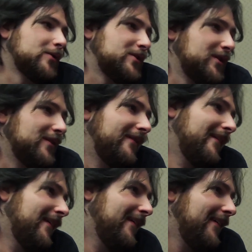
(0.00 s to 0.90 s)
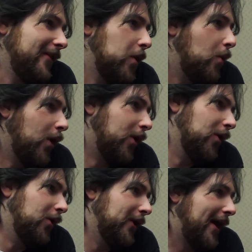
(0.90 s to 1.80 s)
person in the
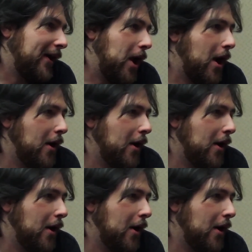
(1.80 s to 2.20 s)
world I